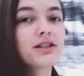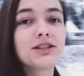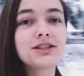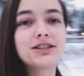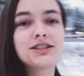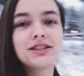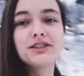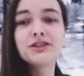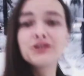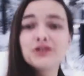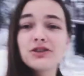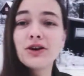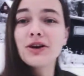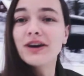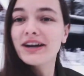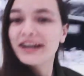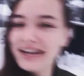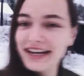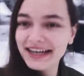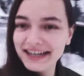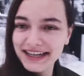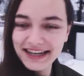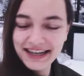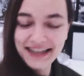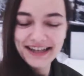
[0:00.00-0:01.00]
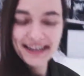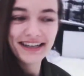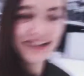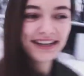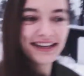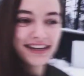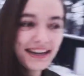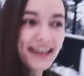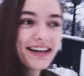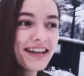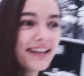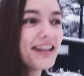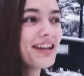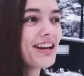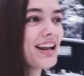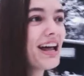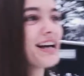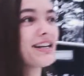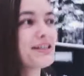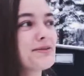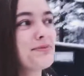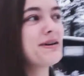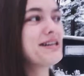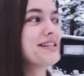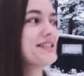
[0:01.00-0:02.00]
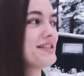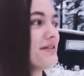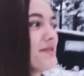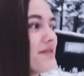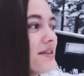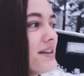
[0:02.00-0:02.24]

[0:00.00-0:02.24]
just enjoying the last bits of